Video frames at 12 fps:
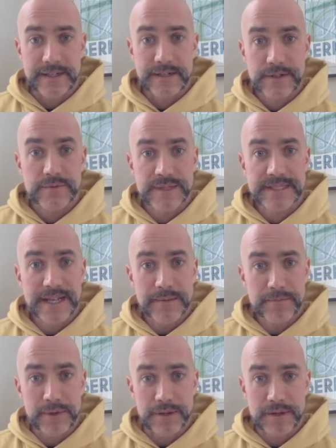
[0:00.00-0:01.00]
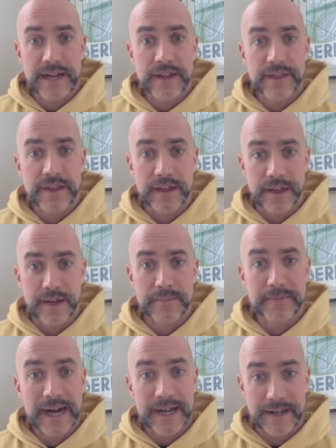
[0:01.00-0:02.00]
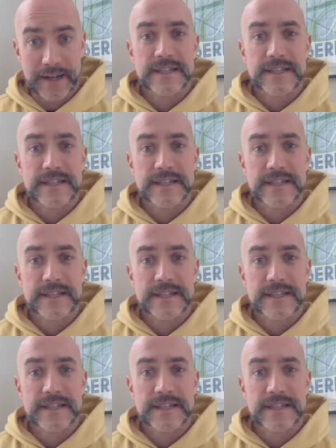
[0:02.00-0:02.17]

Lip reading: to resemble anything in a body.